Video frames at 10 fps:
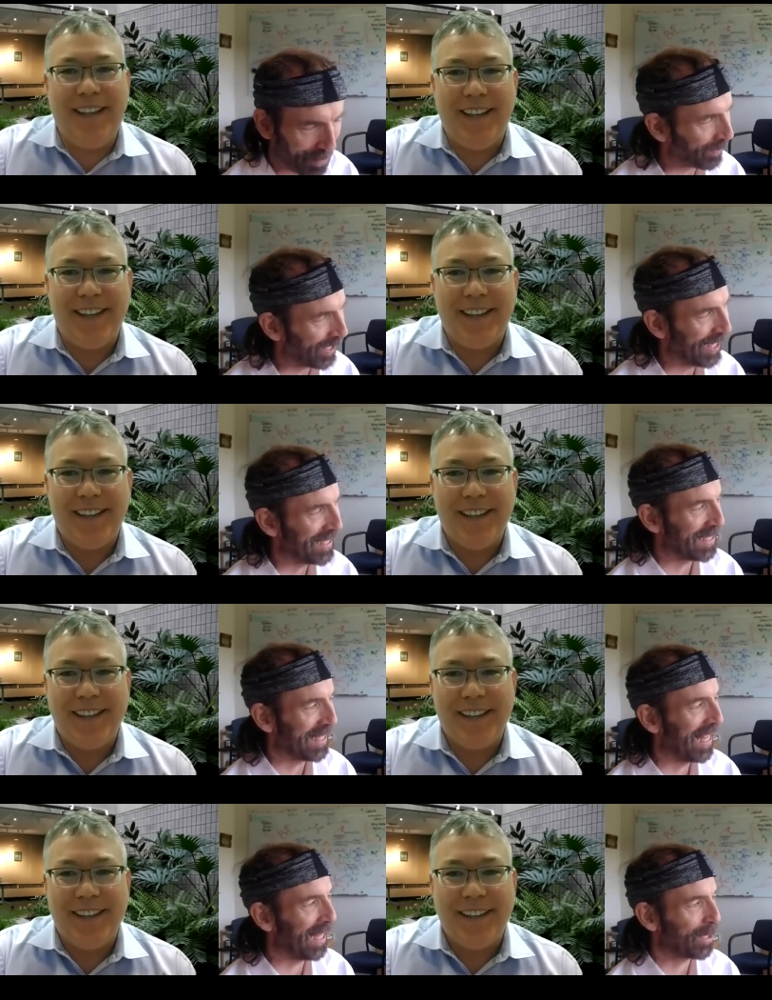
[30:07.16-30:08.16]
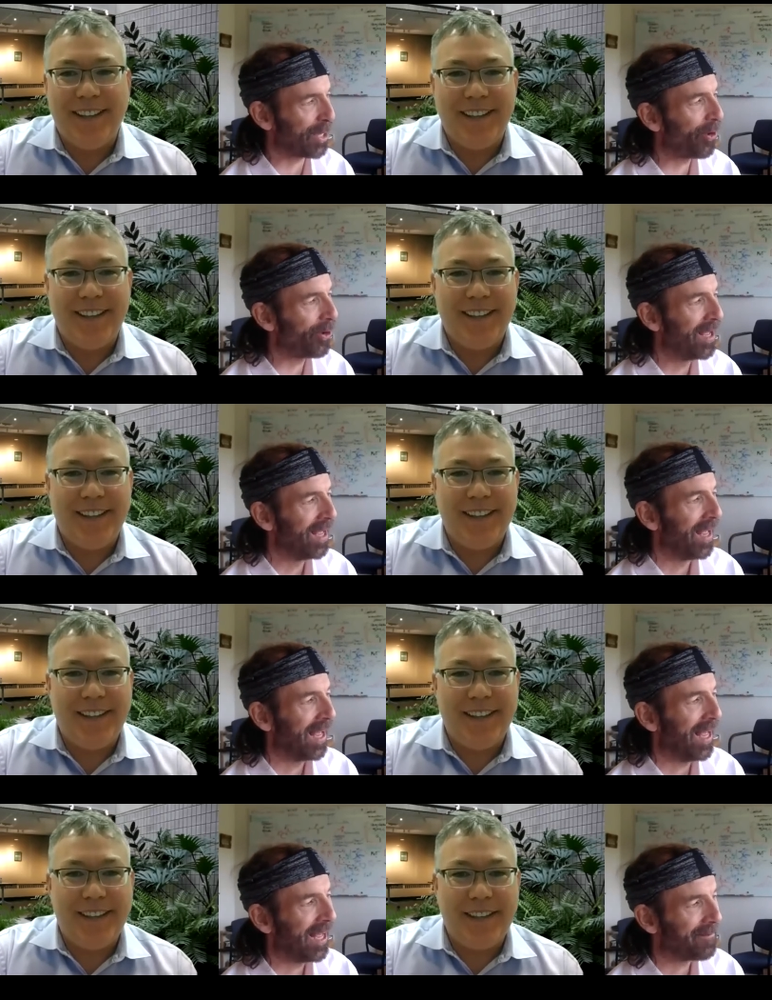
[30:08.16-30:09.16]
Speaker 1: people. in, yeah, so,
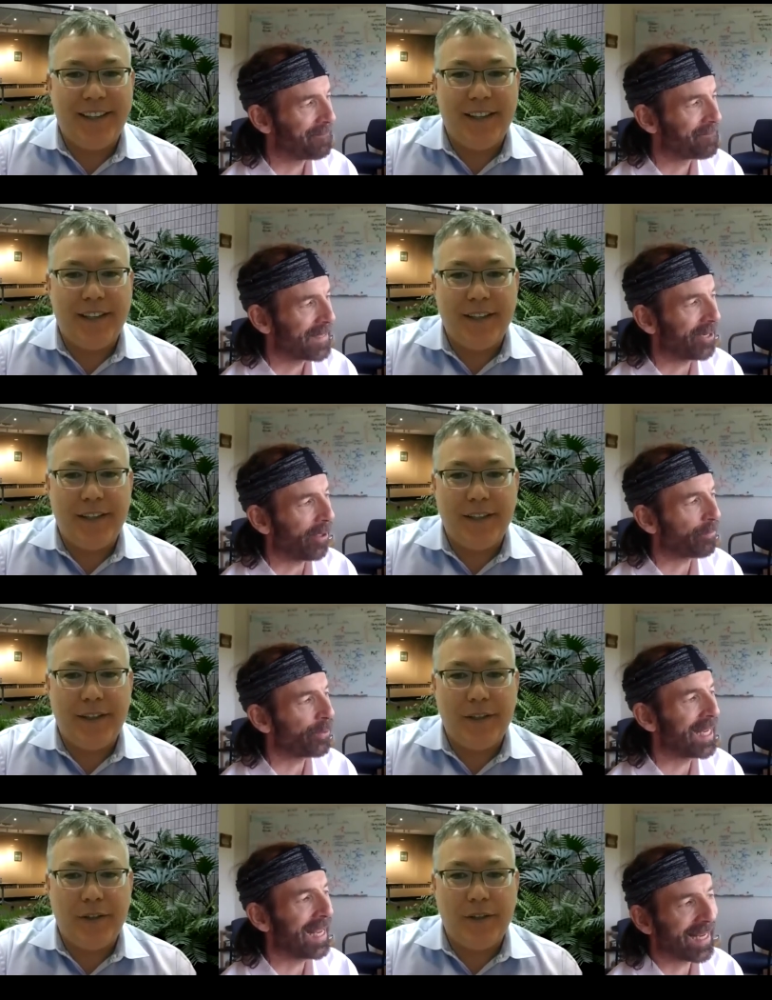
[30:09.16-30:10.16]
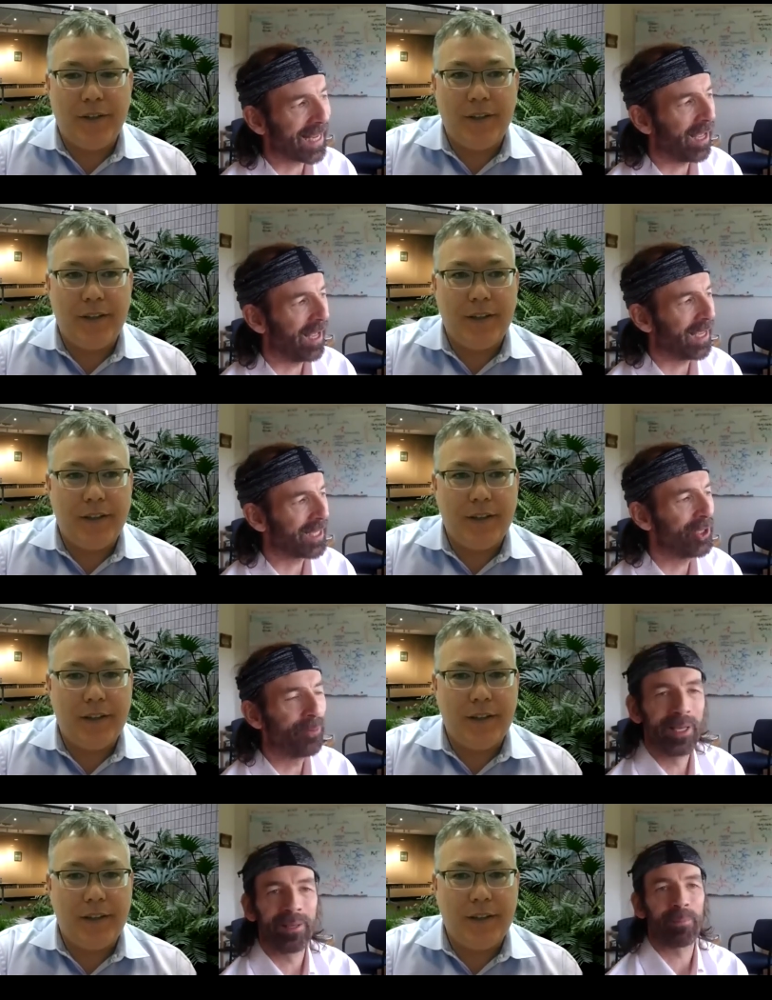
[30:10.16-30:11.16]
um, you know, if you take a, a,
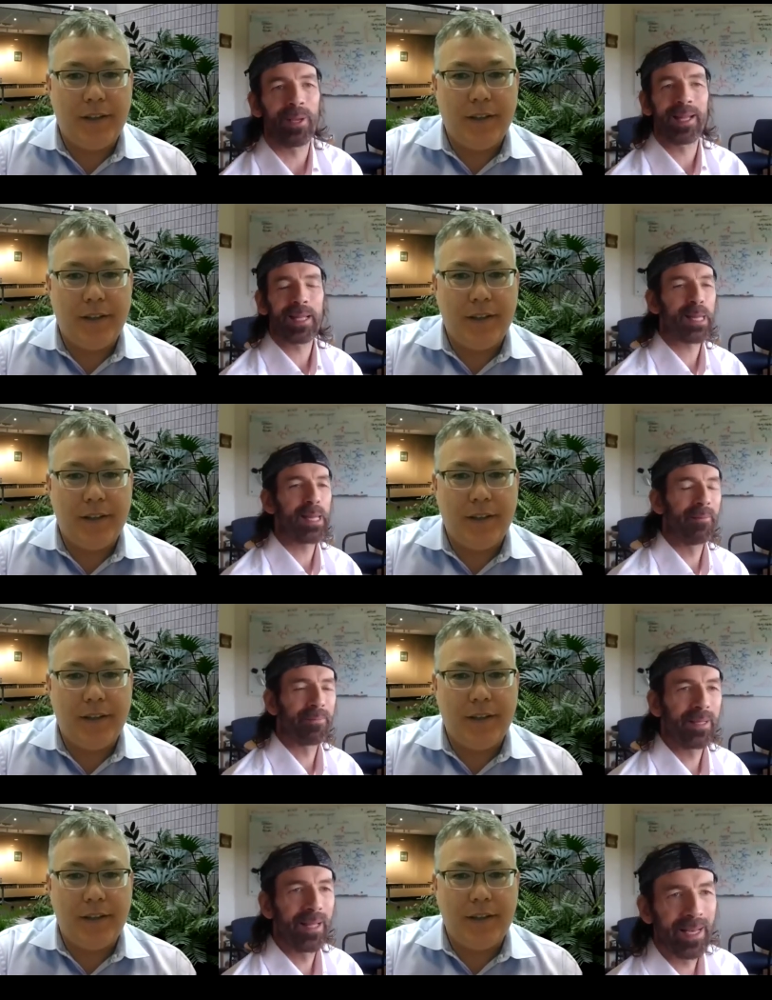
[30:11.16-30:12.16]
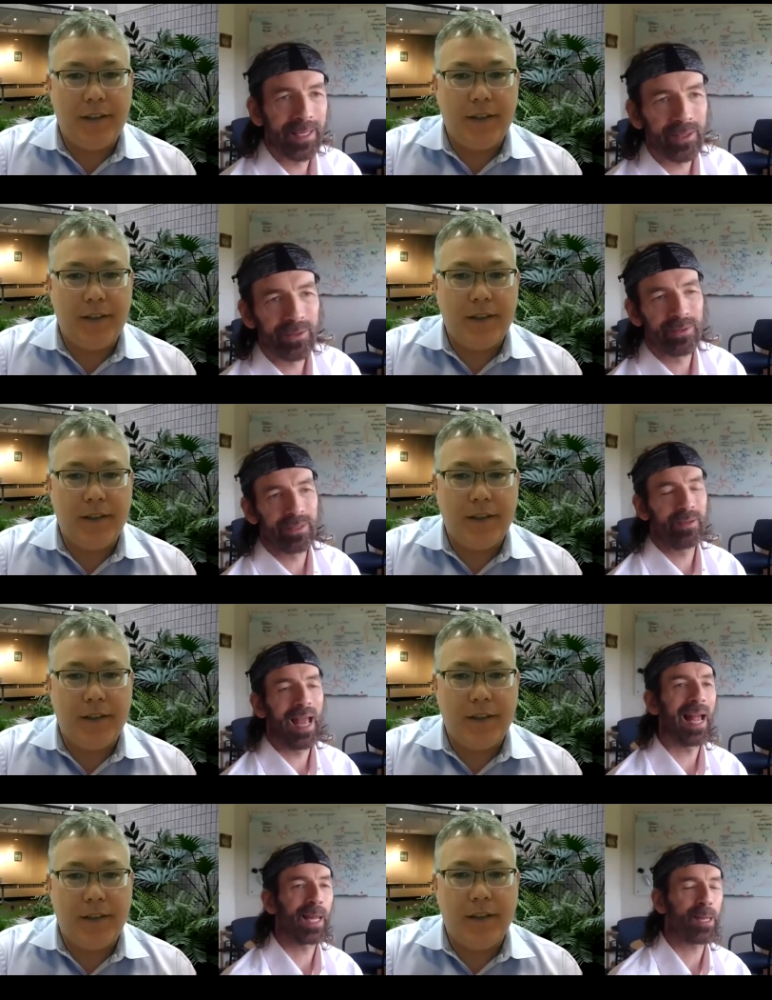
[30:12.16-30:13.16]
human blood sample and you, you
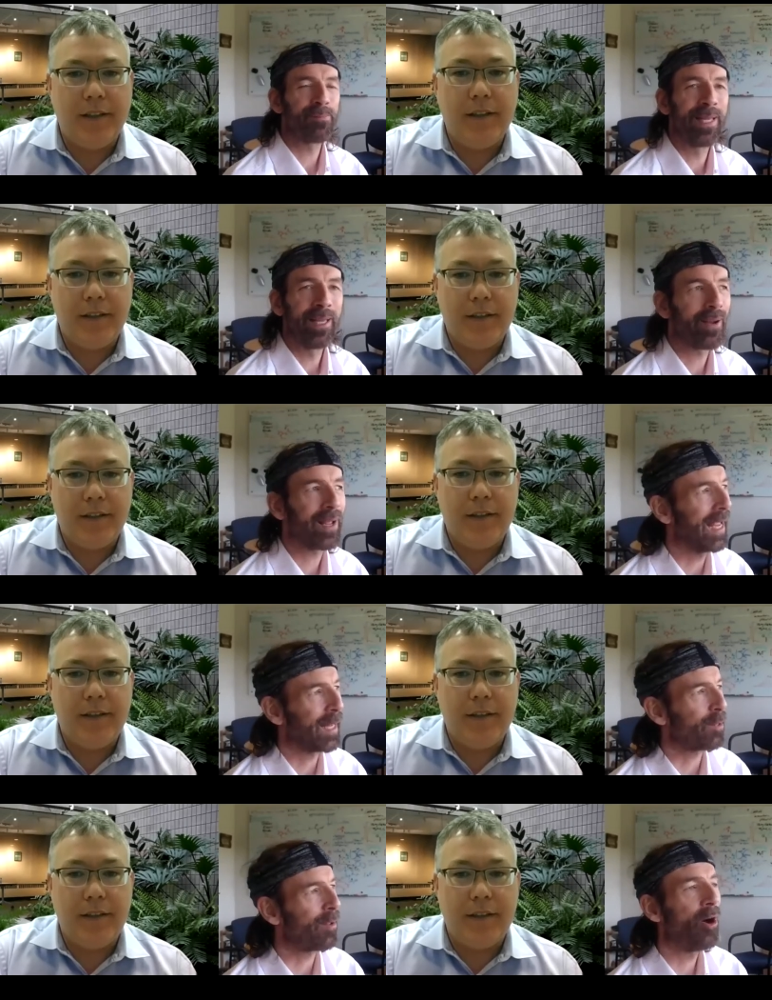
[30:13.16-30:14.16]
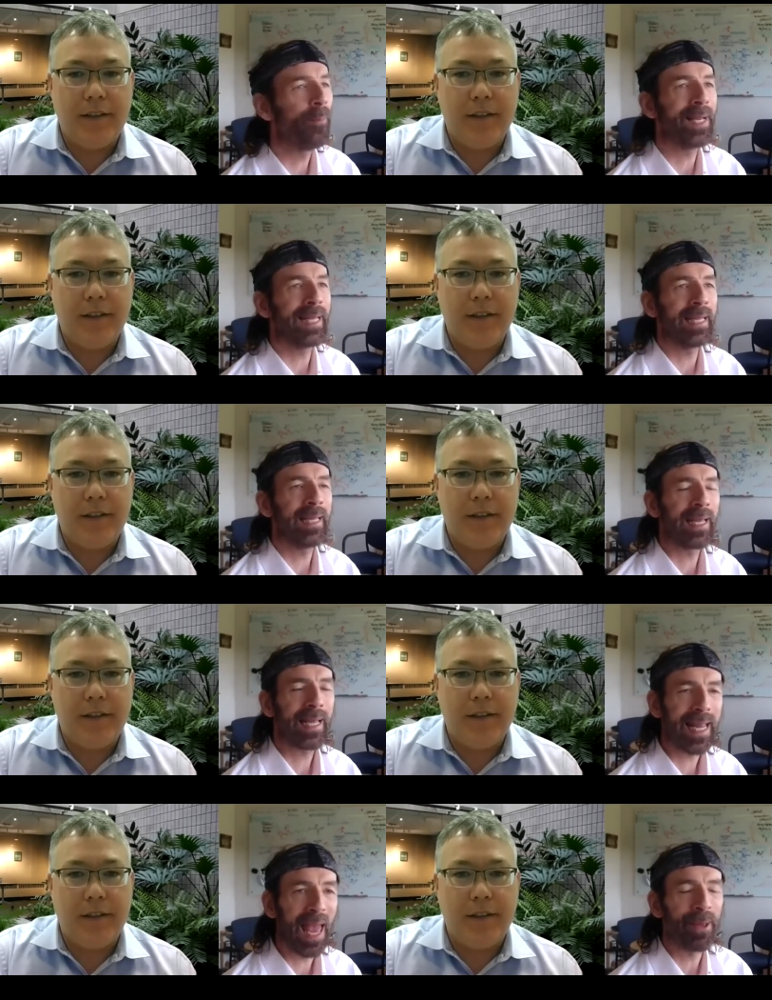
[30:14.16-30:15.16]
ask me, okay, so how many
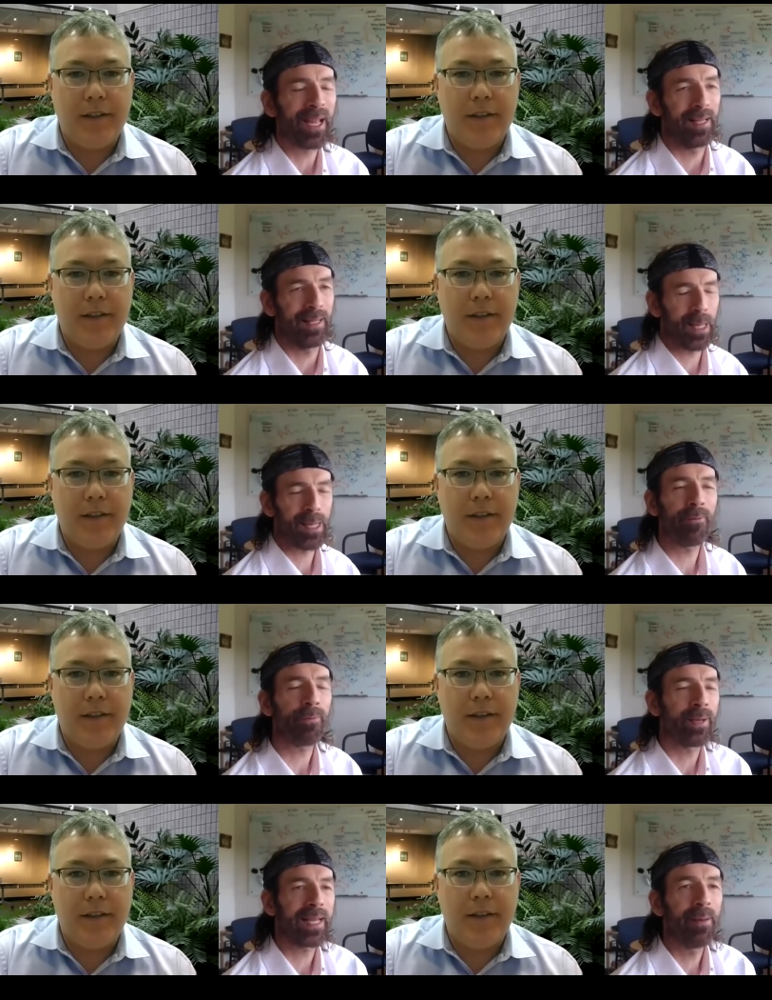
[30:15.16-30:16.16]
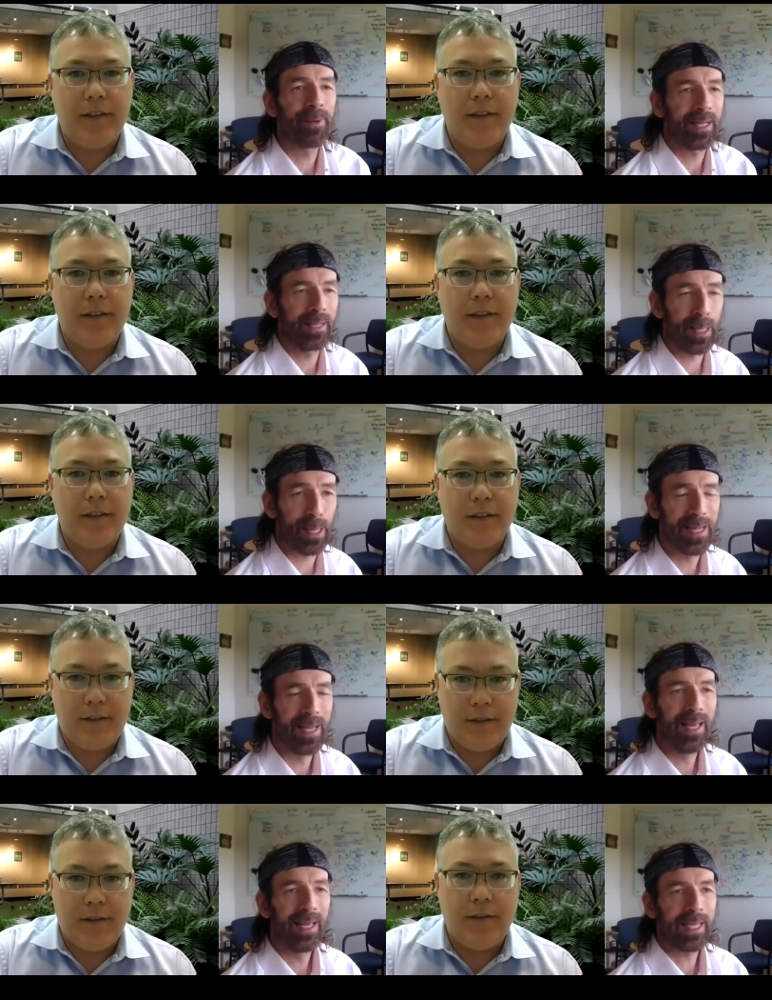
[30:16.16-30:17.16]
chemicals, different chemicals,
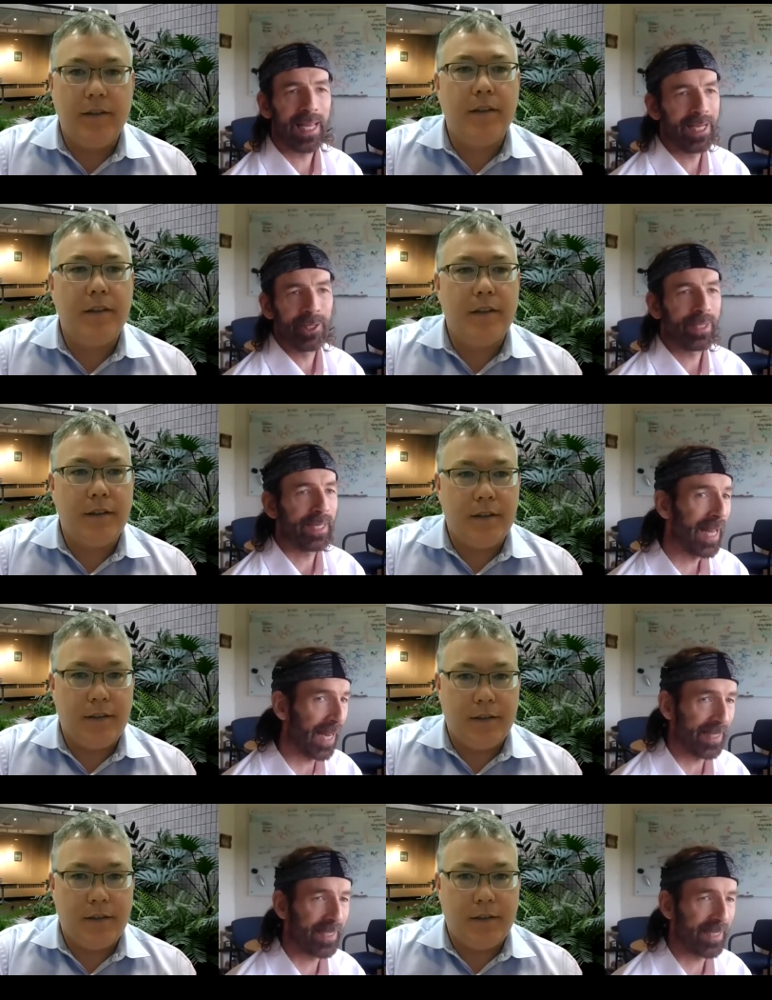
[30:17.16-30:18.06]
can you detect?